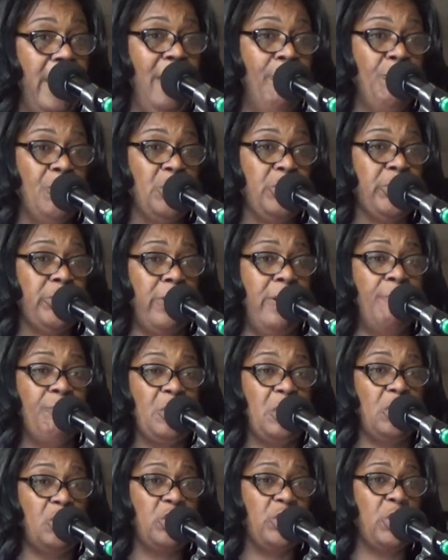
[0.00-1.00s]
It
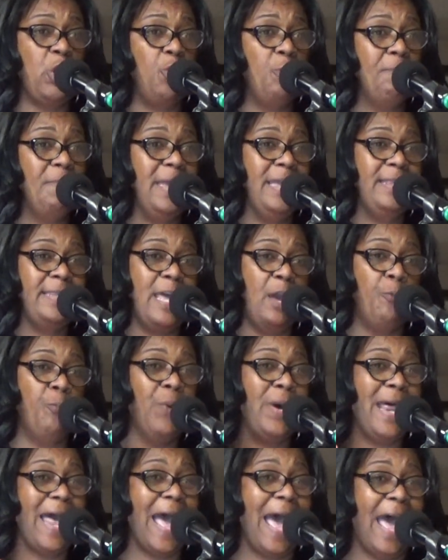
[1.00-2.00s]
was to show me that
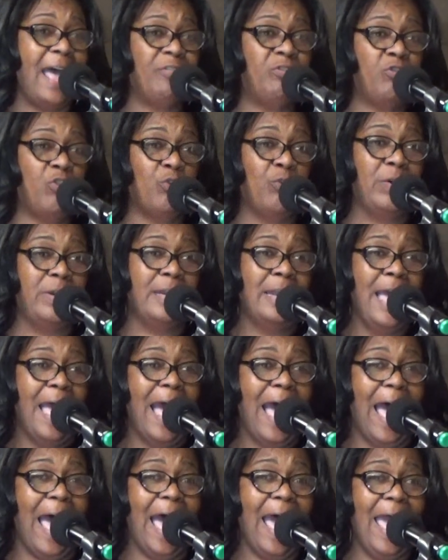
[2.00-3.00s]
what I thought
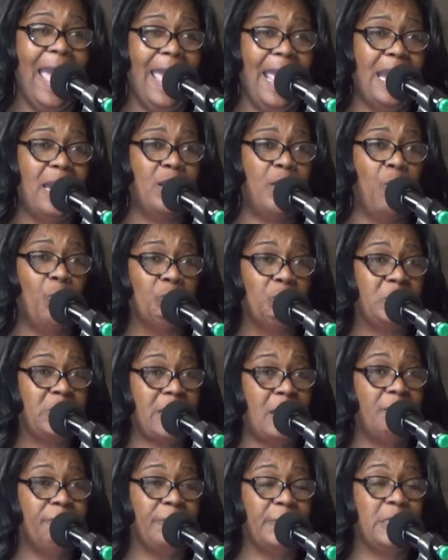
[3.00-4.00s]
I had low
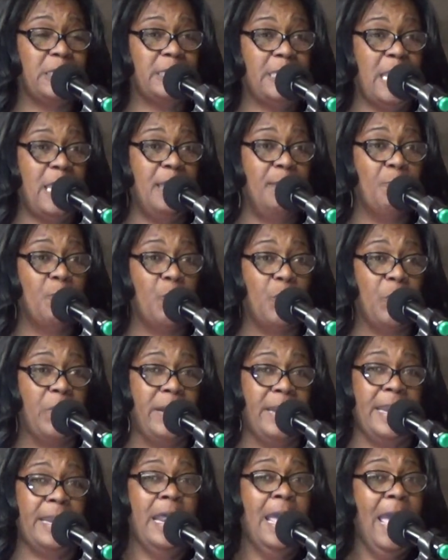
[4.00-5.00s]
self-esteem
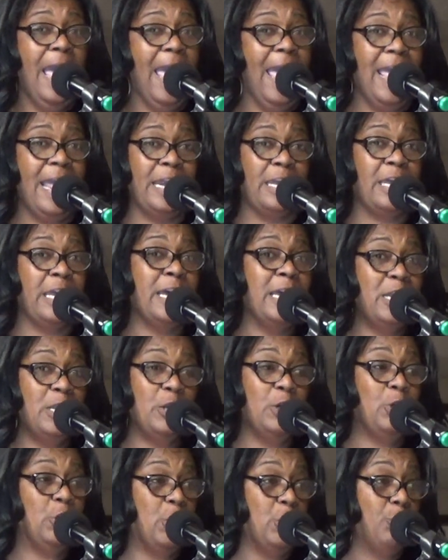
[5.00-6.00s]
on and
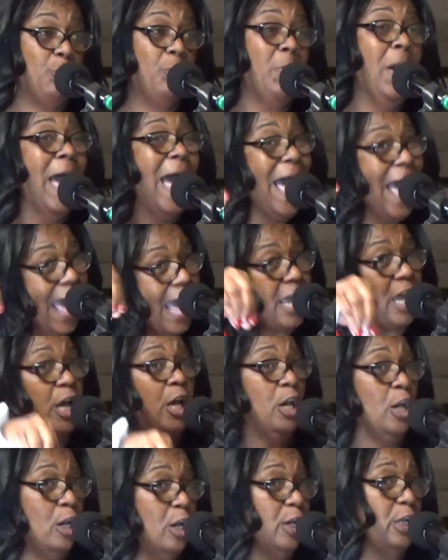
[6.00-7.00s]
couldn't do, I
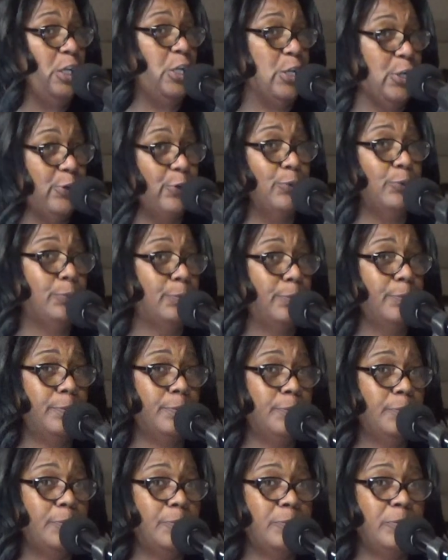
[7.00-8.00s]
could do.
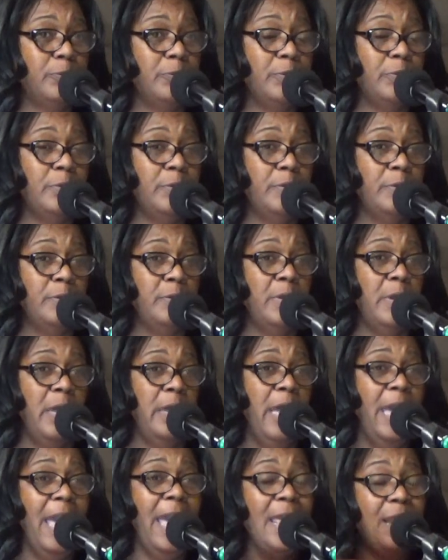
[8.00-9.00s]

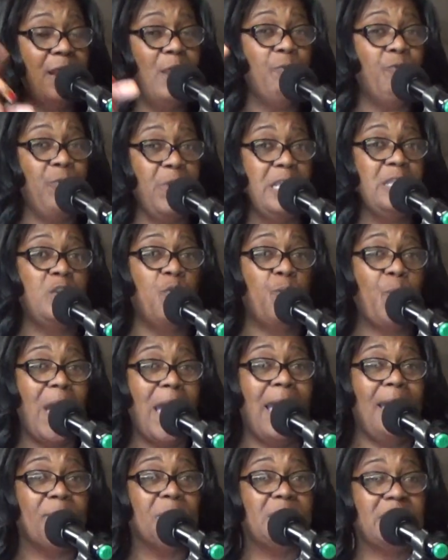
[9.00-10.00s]
And the reason
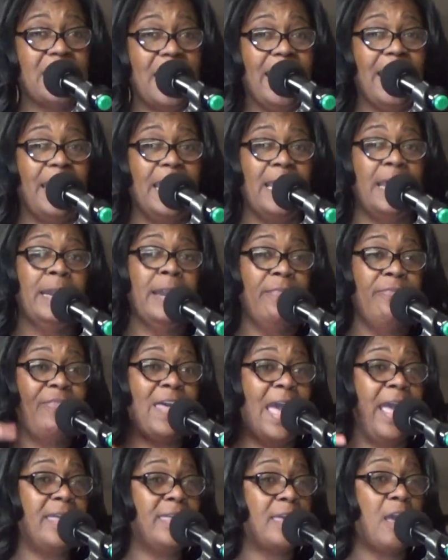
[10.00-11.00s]
why I'm saying
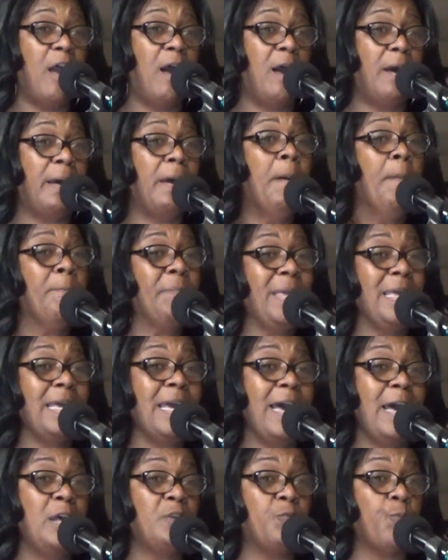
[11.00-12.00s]
that, y'all,
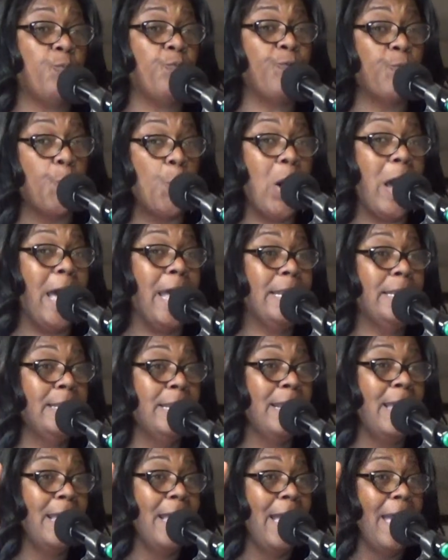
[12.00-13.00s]
because
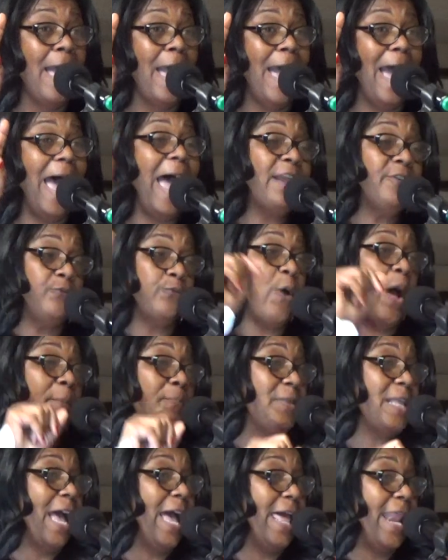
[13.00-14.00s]
one, I
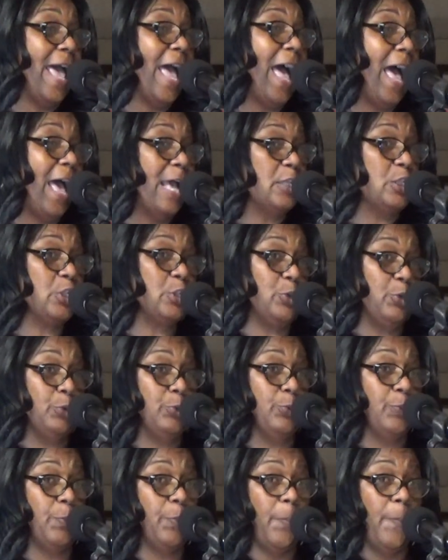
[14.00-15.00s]
dropped out of high
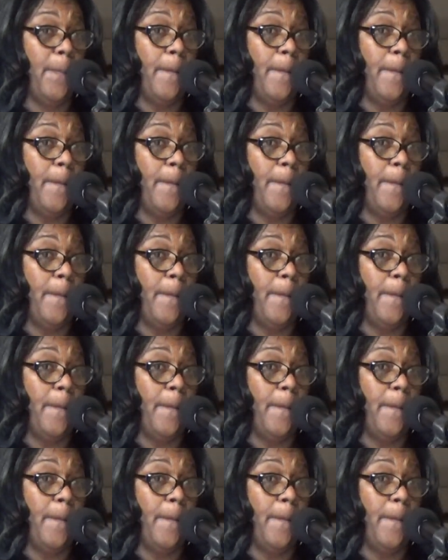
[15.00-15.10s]
school.